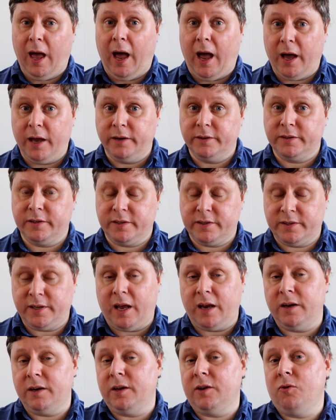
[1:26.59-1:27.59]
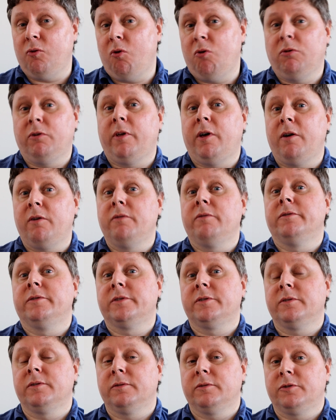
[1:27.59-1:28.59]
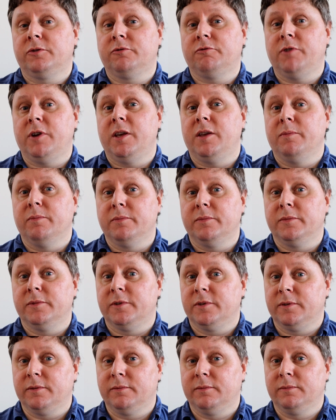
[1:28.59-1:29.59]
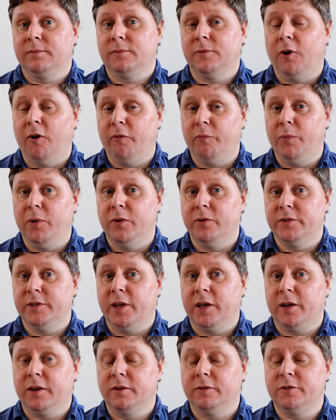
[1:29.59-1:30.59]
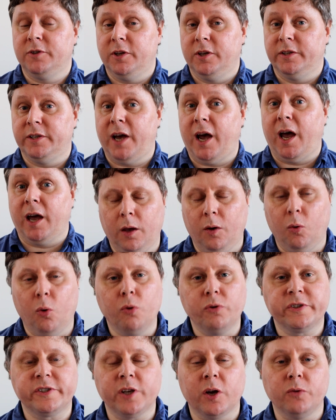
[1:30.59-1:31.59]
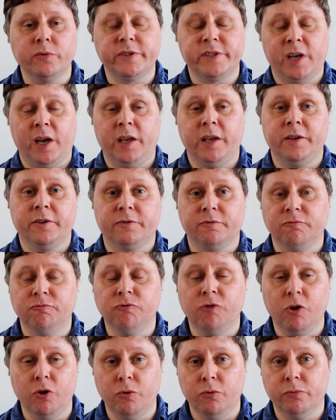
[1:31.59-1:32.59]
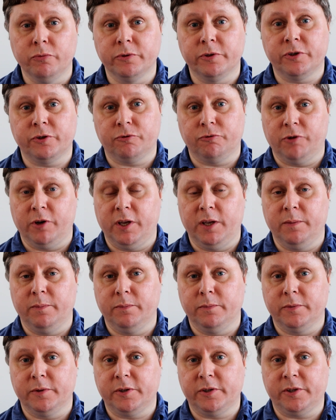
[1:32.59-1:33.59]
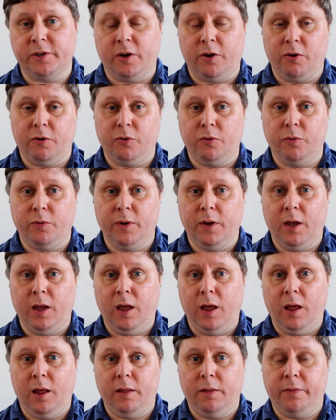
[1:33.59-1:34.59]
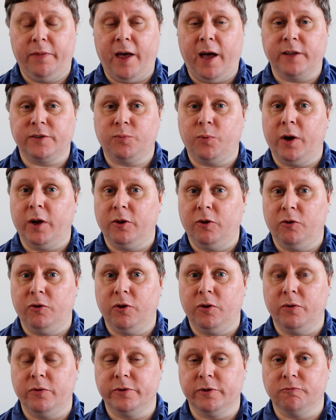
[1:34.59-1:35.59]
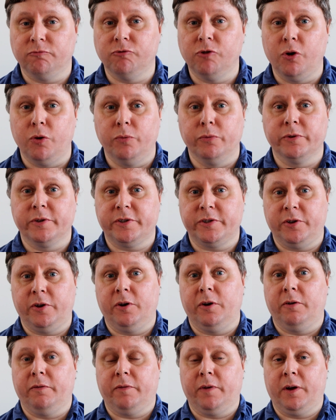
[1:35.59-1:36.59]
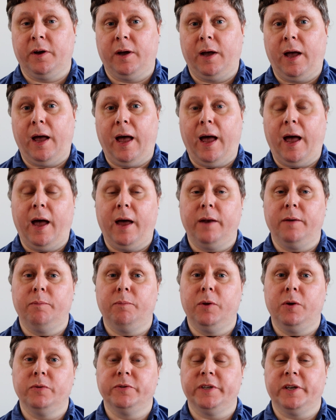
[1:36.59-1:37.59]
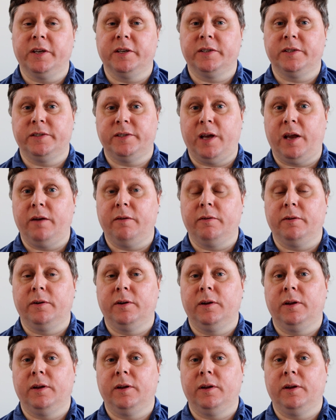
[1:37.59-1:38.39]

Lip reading: and sending all of those streams of music to your DAC. It also takes Roon streams, so that's where you use a Roon server and music is sent